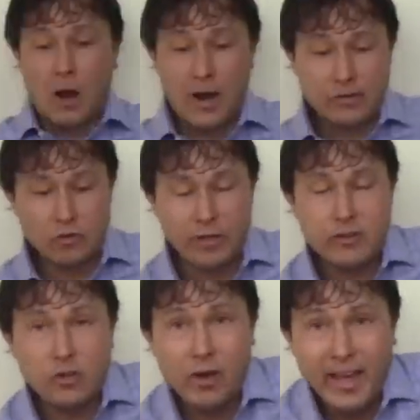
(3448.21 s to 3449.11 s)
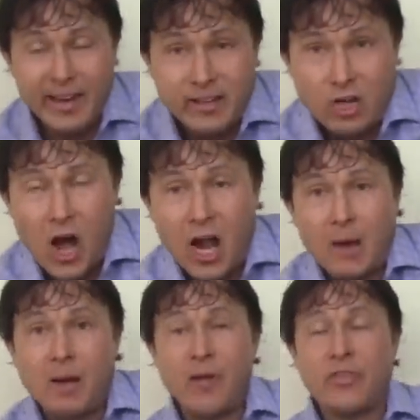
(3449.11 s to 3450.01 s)
it. All right, so let's go ahead and talk
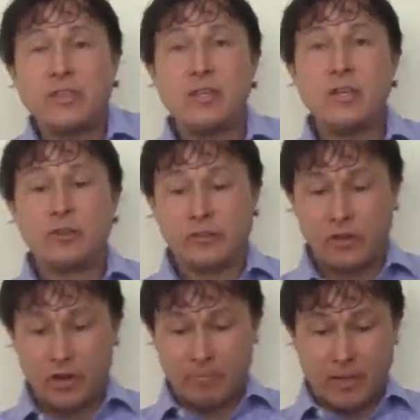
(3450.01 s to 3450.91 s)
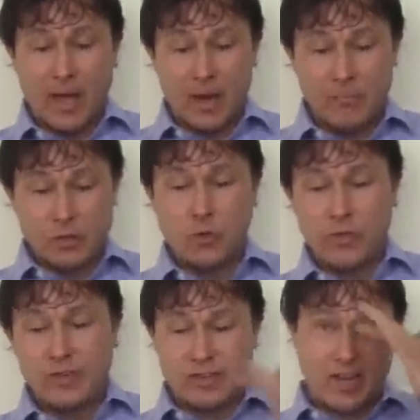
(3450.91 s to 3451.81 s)
about the yields here. I'm glad I'm
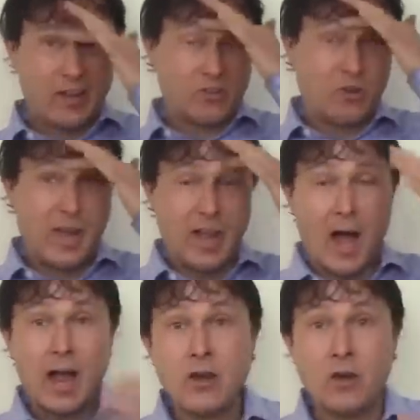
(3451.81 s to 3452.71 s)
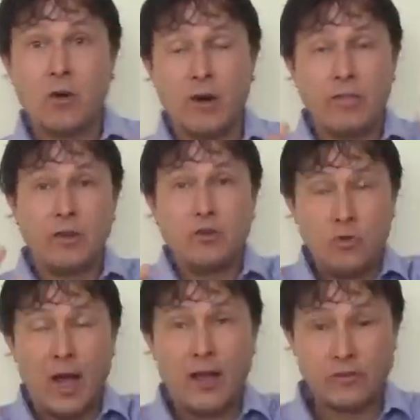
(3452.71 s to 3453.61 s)
doing this test so I, I know, and then
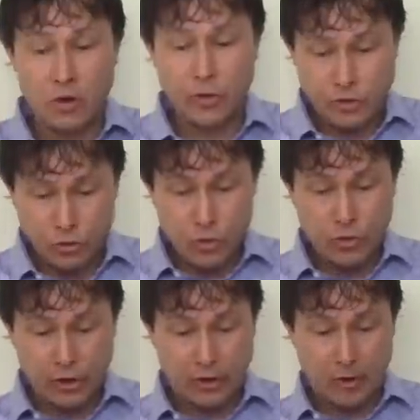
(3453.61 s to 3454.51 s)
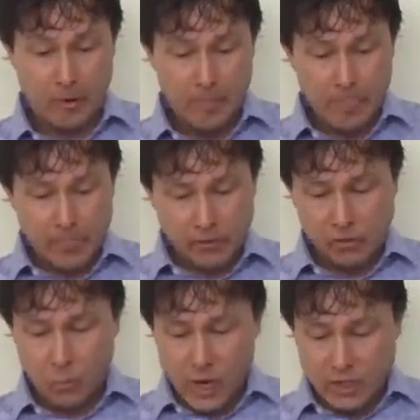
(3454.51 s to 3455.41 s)
you guys know the truth here.
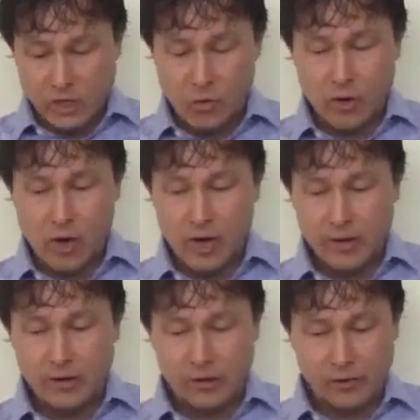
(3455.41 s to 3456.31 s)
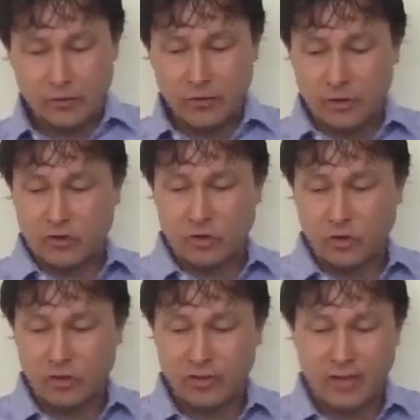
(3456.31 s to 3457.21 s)
So what's going on here? So this
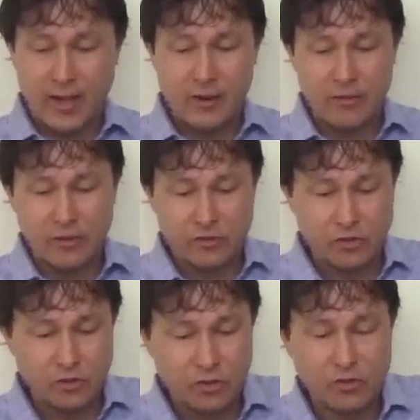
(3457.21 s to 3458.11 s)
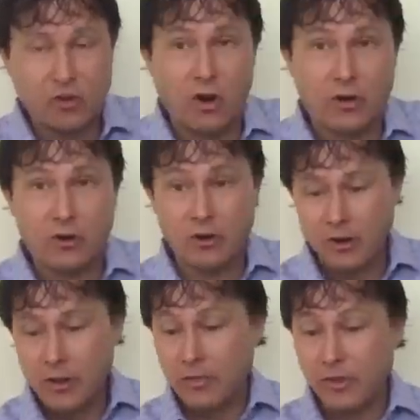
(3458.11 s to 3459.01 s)
juice is lighter, this juice is
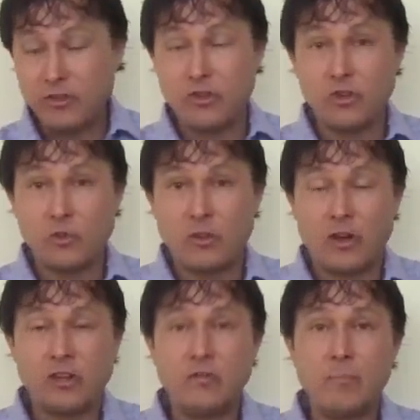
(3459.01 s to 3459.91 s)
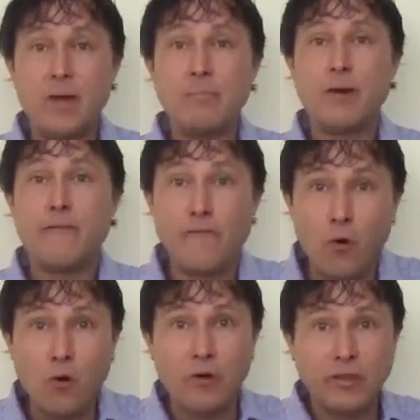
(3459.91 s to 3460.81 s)
darker. This juice was actually even made
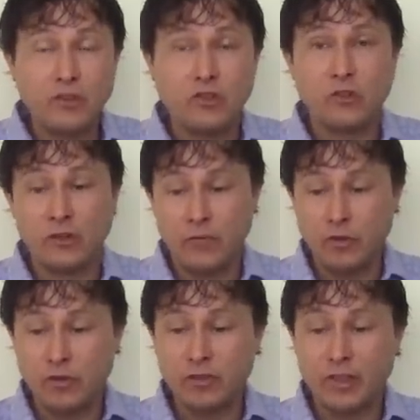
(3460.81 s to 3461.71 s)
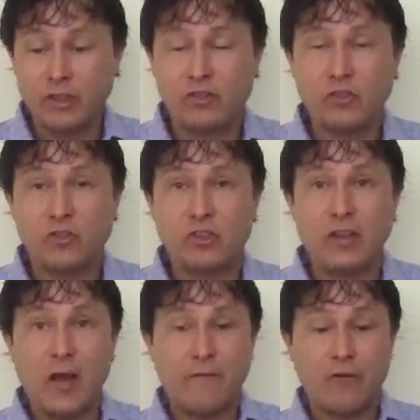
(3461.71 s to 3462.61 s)
before this juice, and if you just let this juice
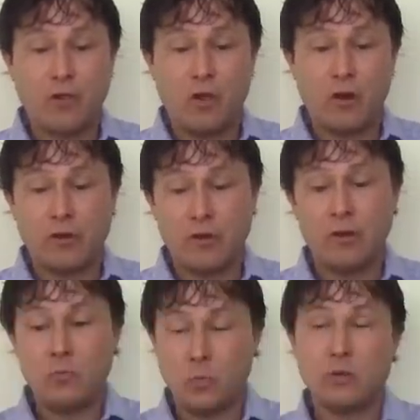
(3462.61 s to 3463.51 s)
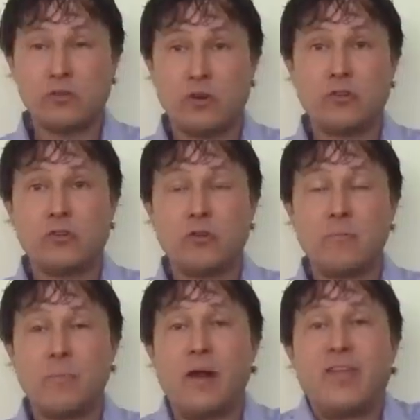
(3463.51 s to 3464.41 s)
sit out for longer, it will start to
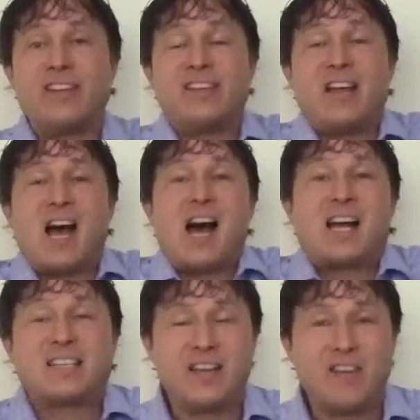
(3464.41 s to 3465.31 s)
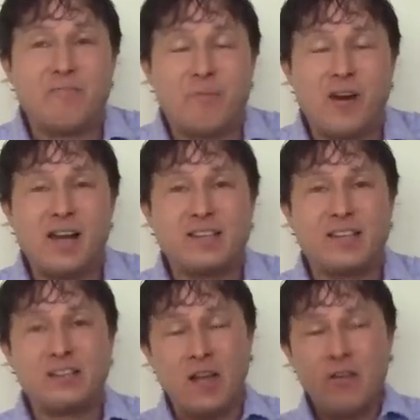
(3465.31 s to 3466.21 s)
turn brown. That is the oxidative
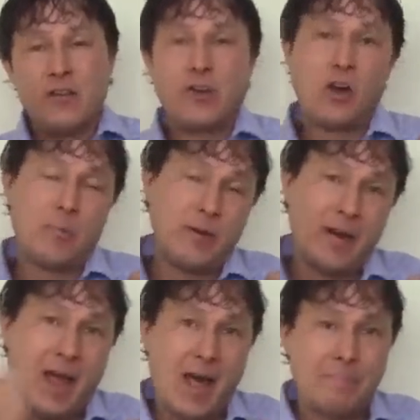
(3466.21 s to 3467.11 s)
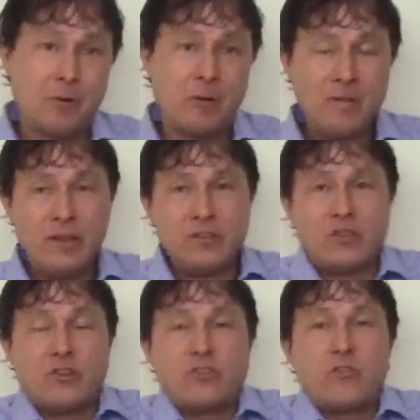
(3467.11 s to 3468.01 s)
process. Cut open an apple,
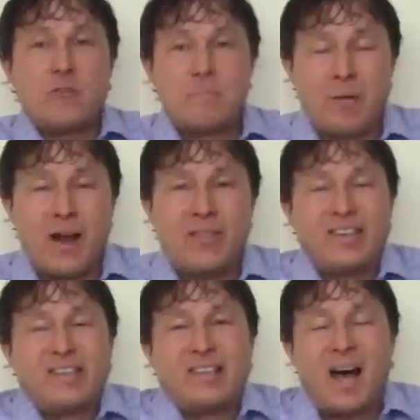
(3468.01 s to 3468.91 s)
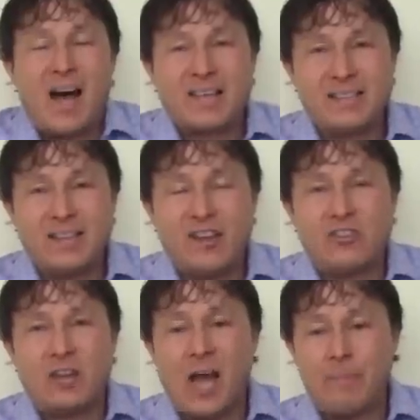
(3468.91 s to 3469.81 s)
starts to turn brown. This is
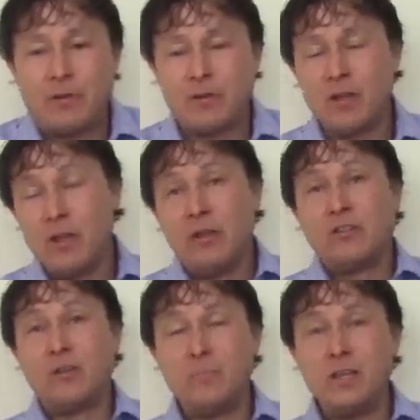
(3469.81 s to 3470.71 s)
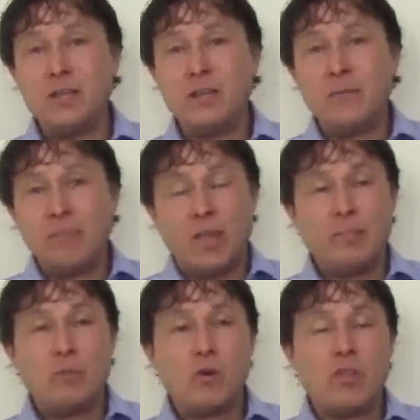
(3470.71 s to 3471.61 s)
oxidation happening. To me, I
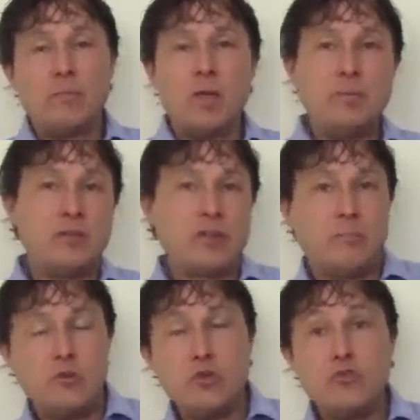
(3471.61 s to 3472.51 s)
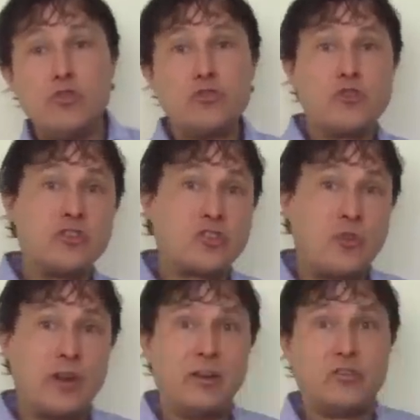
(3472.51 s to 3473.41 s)
mean, where there may be some new nutrients
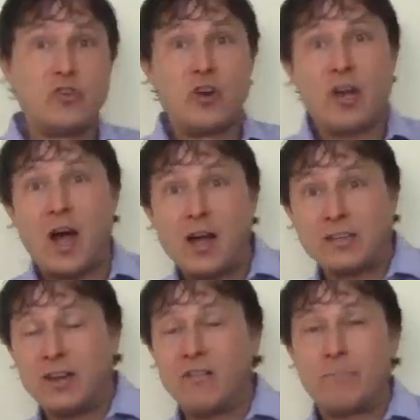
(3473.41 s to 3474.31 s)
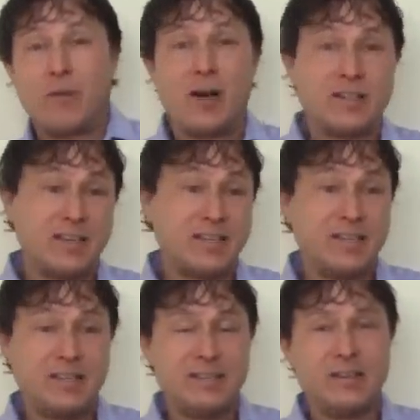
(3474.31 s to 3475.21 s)
created during oxidative
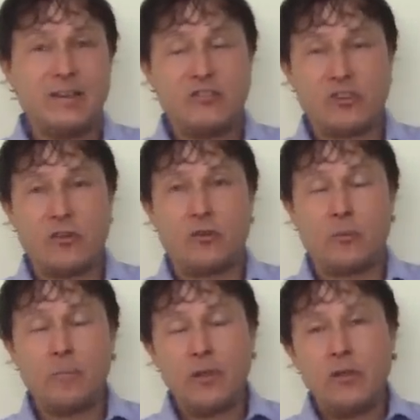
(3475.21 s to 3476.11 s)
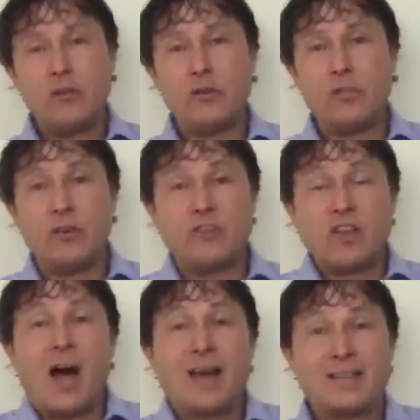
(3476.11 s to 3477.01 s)
processes in general, You're,
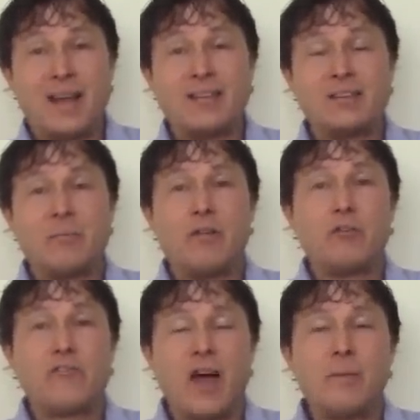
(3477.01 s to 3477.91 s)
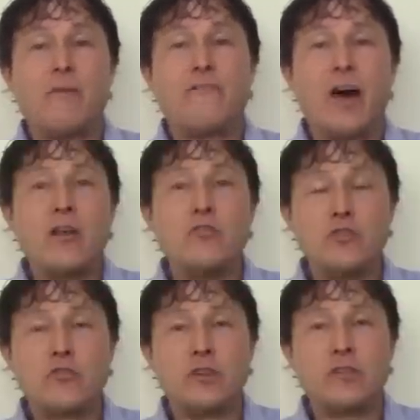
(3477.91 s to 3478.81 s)
it's oxidizing some of those valuable
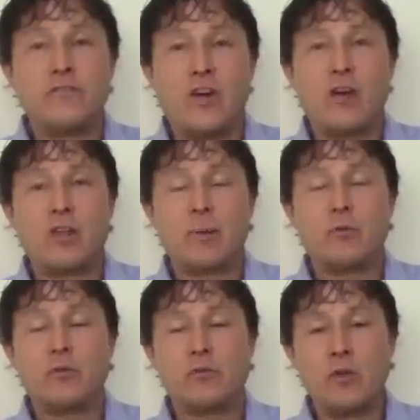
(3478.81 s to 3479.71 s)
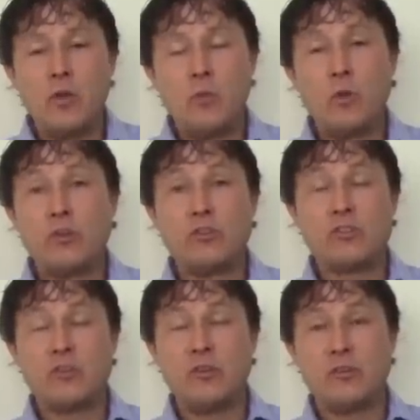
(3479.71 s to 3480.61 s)
phytonutrients and phytochemicals, which
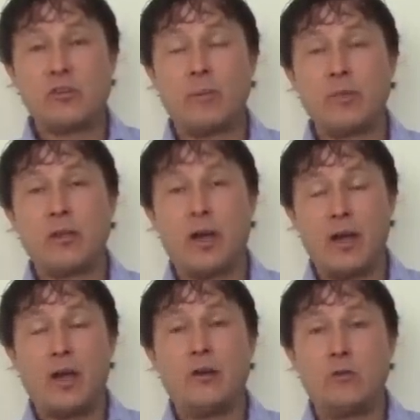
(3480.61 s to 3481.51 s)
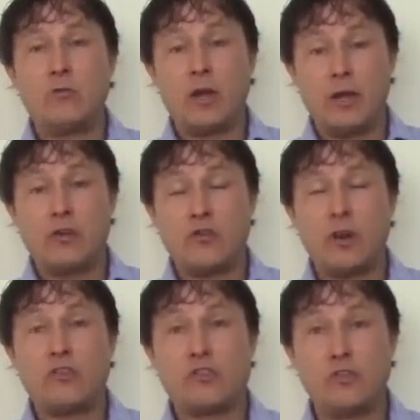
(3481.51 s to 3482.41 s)
is, is something I, I don't, I, I
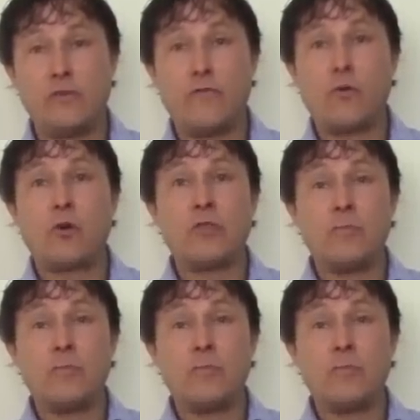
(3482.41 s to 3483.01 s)
try to shoot for,